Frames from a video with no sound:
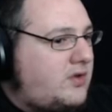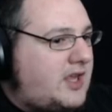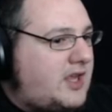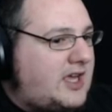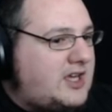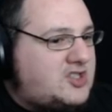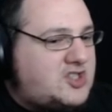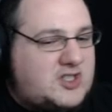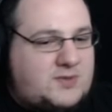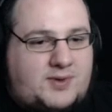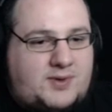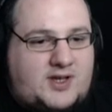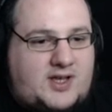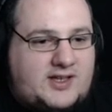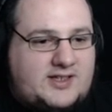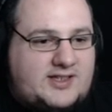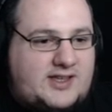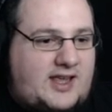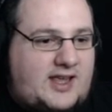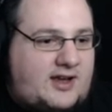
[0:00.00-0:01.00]
That's just
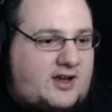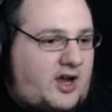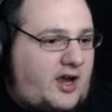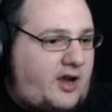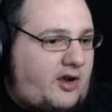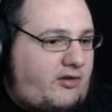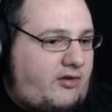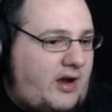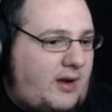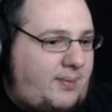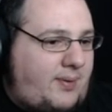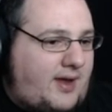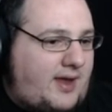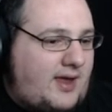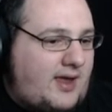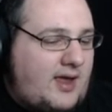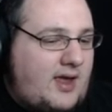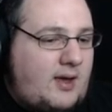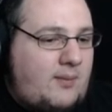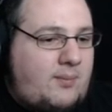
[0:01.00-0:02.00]
because they're kind of
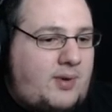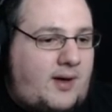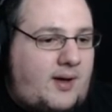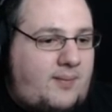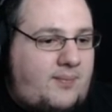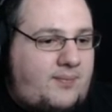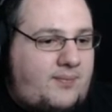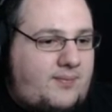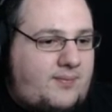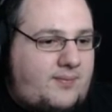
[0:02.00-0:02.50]
creepy, but...